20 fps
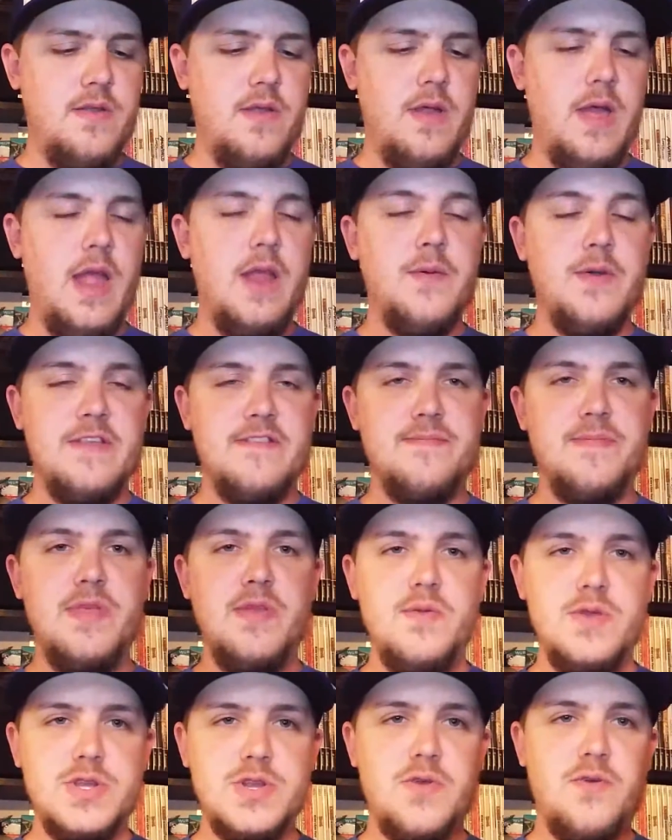Anyways,
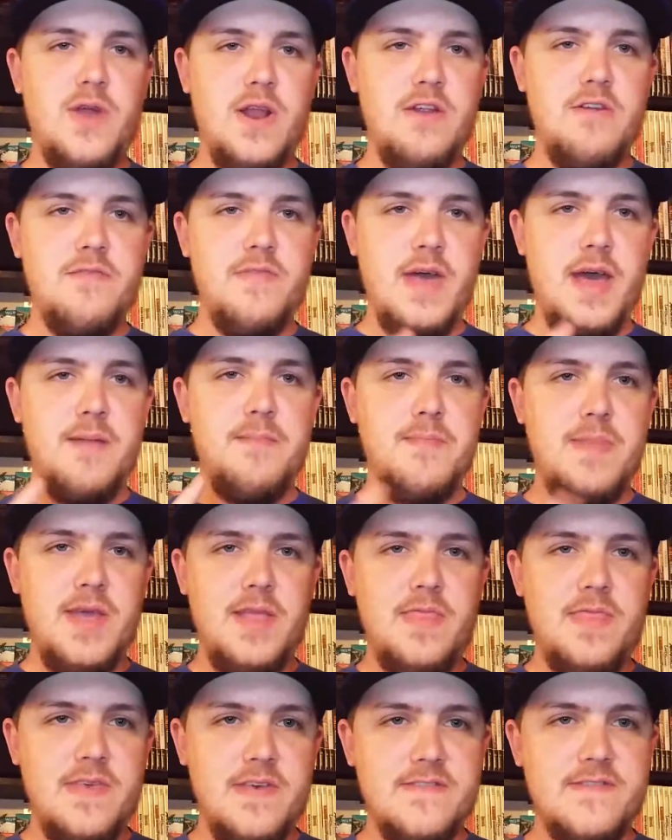the original creator of that
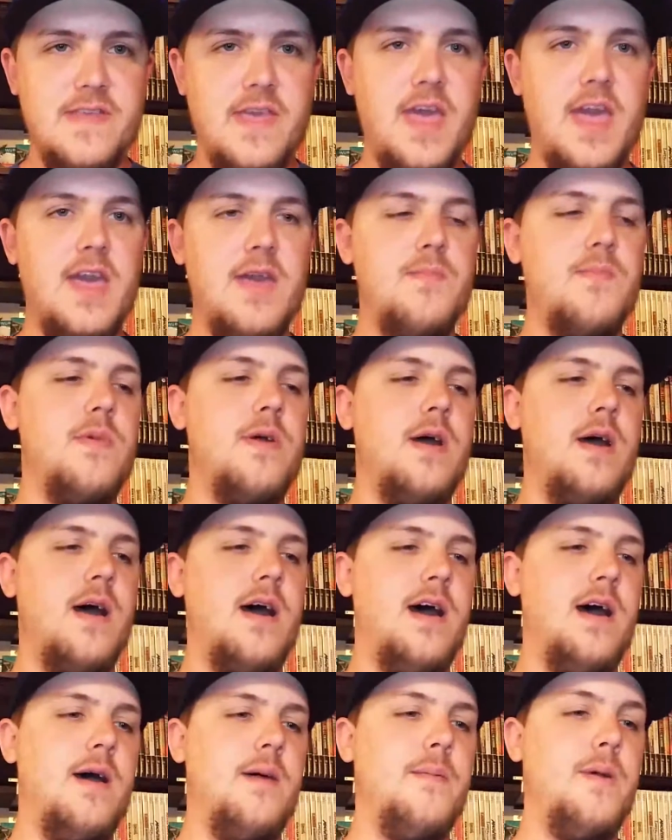made this game
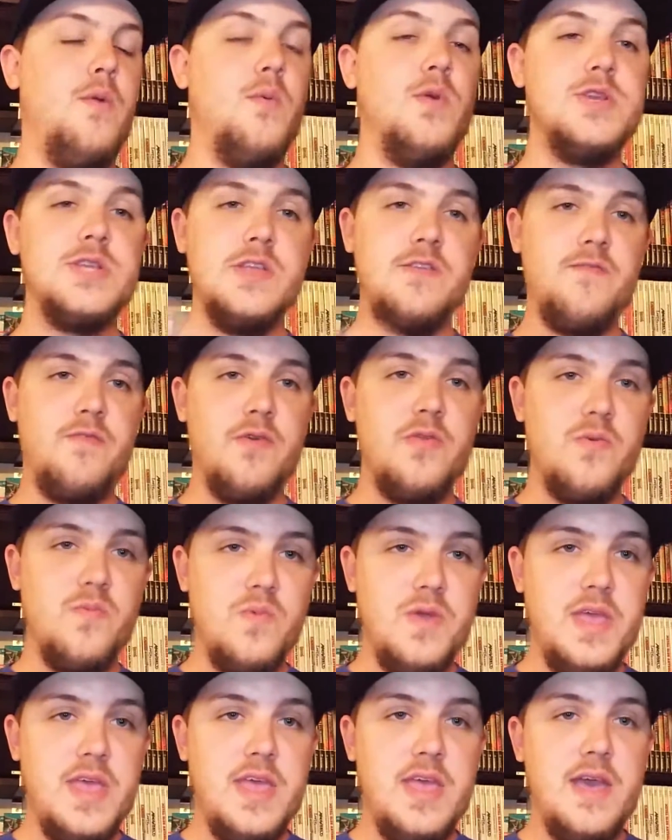originally for the
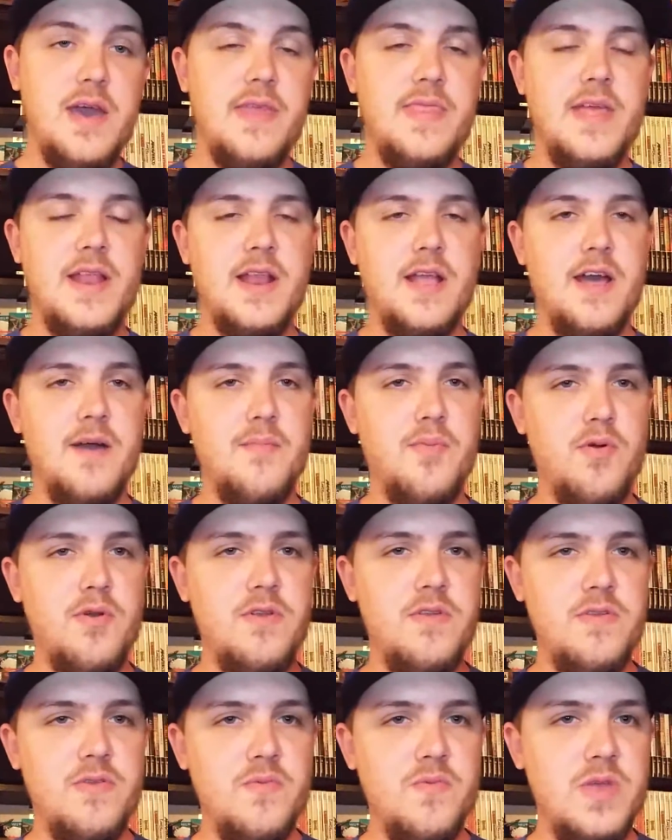Wii, and then it got
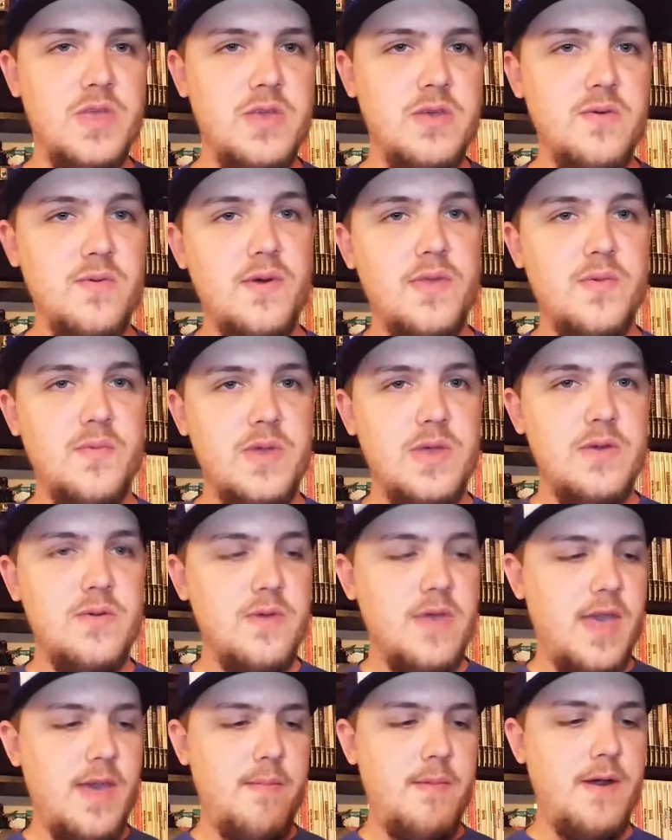ported to the Wii U when the Wii
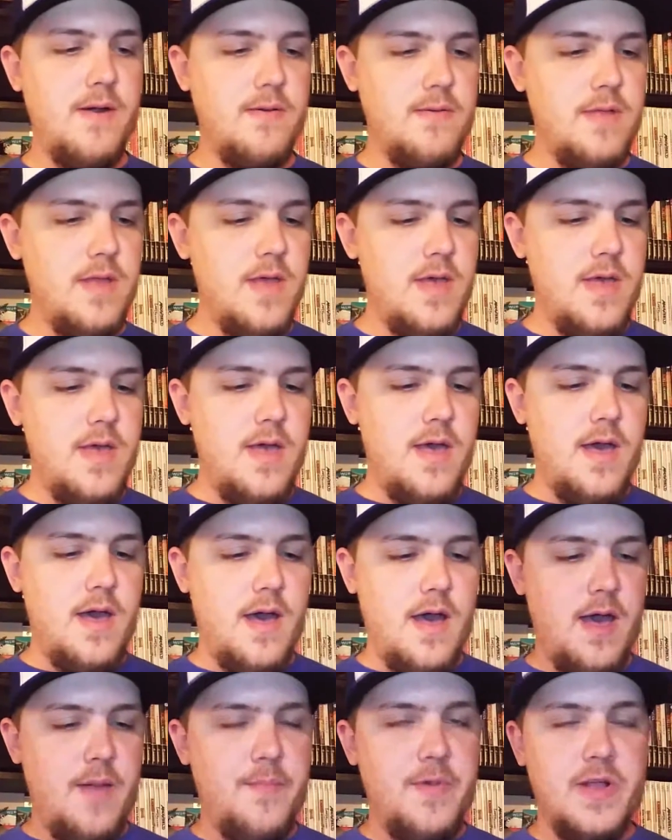U came out.
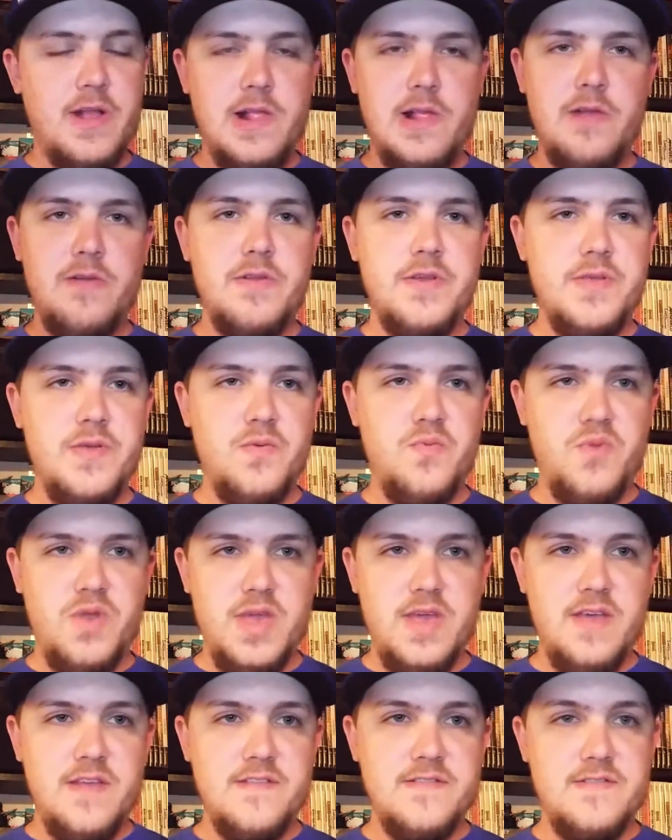But clearly the
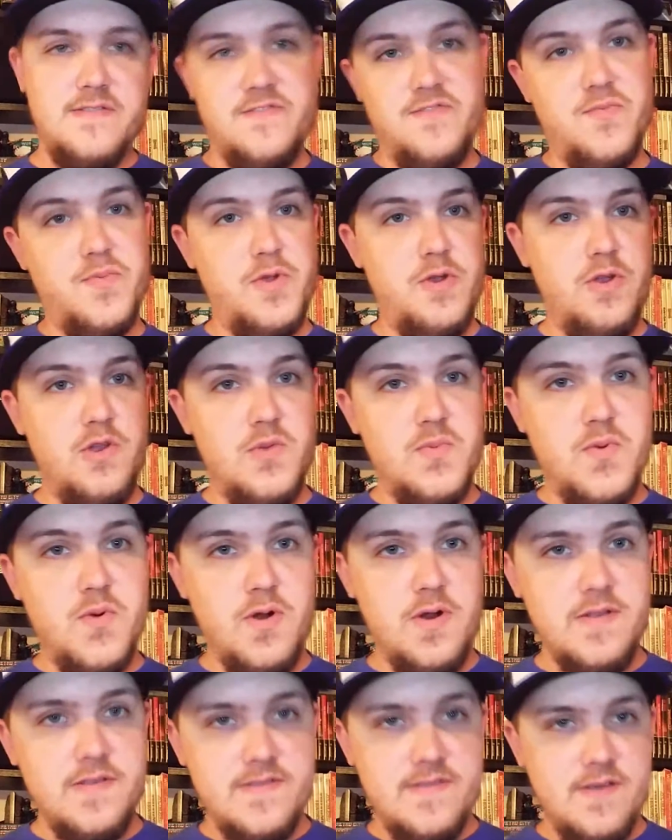Wii is the superior
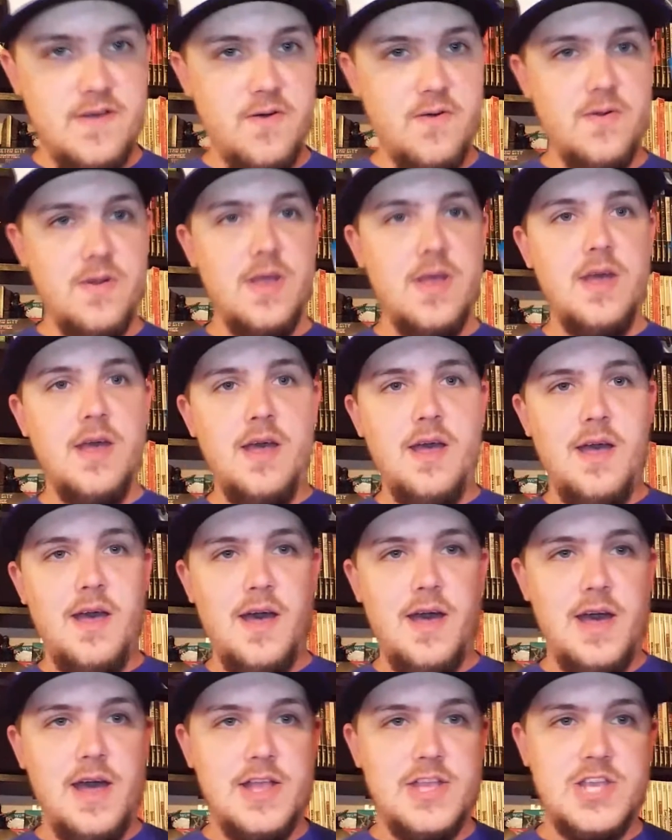port. So
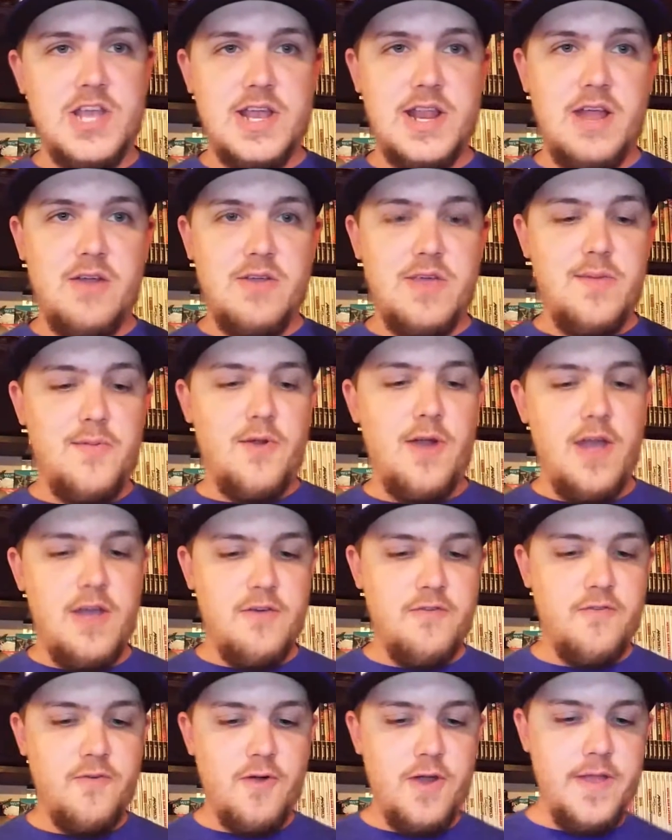check it out. Keep your eye
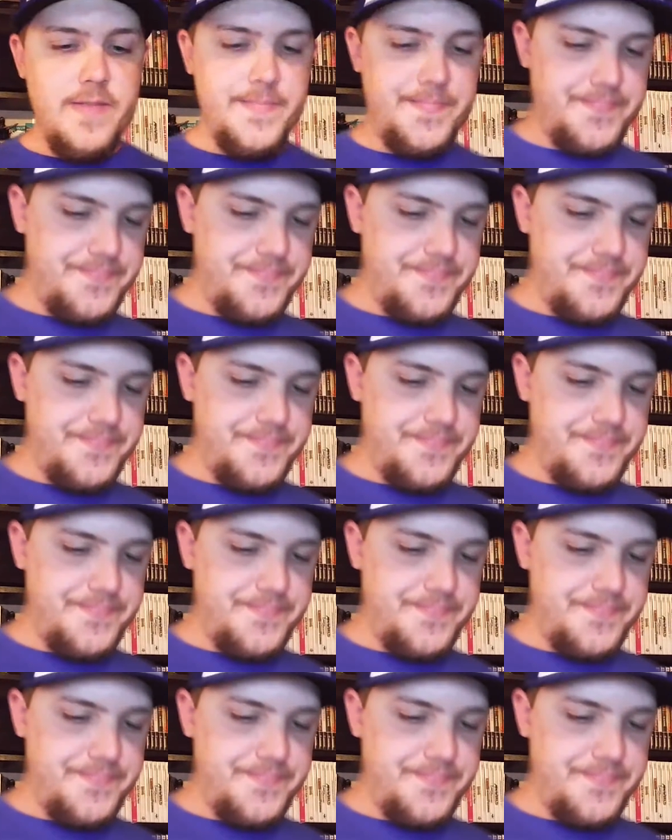out for it.